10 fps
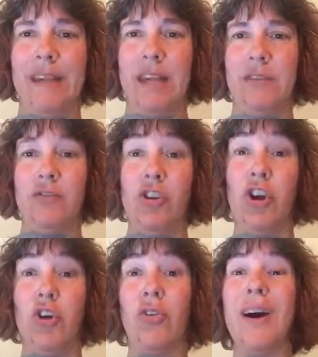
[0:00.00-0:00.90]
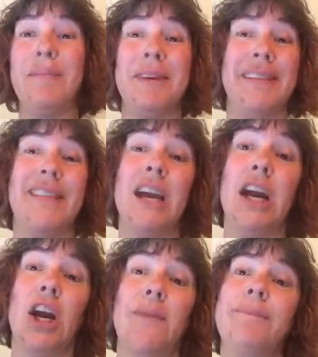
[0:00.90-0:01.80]
as you know, I'm not
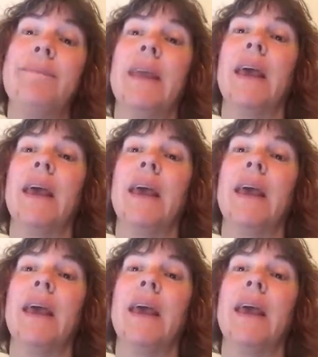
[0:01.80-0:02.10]
there.